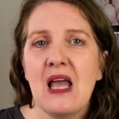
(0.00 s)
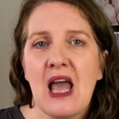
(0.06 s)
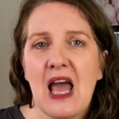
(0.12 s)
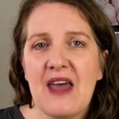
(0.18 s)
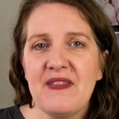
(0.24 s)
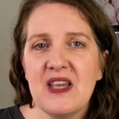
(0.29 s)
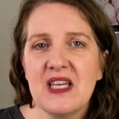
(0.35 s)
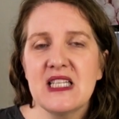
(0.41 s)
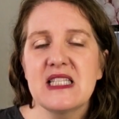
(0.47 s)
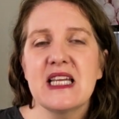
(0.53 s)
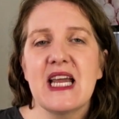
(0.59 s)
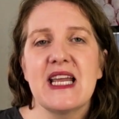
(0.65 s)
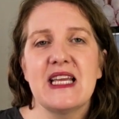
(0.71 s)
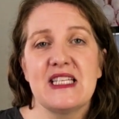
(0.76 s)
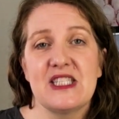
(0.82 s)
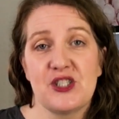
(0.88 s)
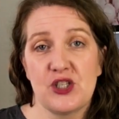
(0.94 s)
at the end of the
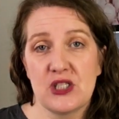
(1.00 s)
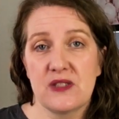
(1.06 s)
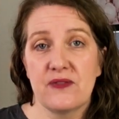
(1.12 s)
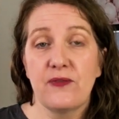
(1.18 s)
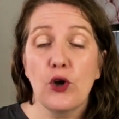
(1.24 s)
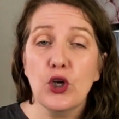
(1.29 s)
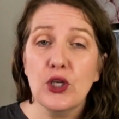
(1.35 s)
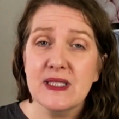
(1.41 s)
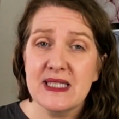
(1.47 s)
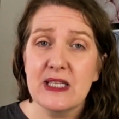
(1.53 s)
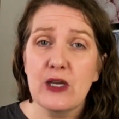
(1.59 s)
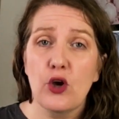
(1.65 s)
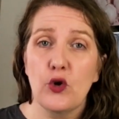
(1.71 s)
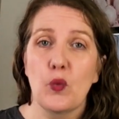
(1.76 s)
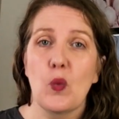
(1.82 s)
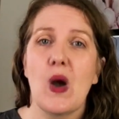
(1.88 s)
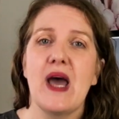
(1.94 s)
day, it's just focusing
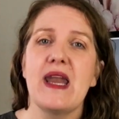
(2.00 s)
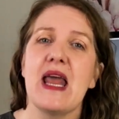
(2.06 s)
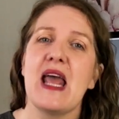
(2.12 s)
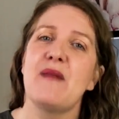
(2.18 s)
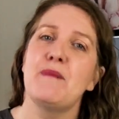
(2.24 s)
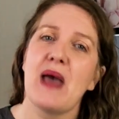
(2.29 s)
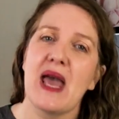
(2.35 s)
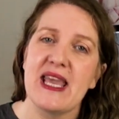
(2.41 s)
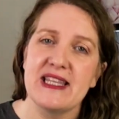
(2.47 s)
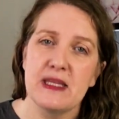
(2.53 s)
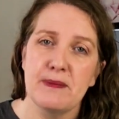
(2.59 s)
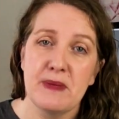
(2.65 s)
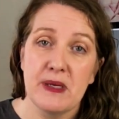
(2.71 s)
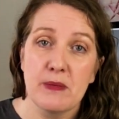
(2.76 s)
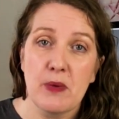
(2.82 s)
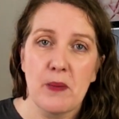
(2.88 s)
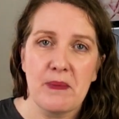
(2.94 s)
on one and paying the
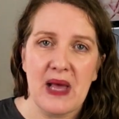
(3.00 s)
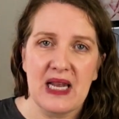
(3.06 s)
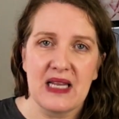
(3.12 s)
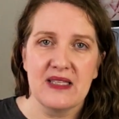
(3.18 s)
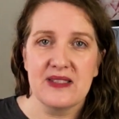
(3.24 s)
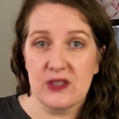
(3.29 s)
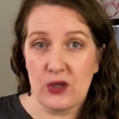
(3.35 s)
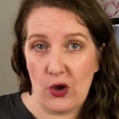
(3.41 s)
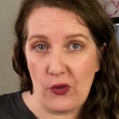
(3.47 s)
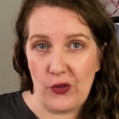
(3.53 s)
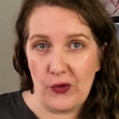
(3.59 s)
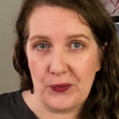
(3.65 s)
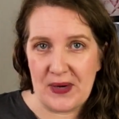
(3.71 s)
minimum balance on the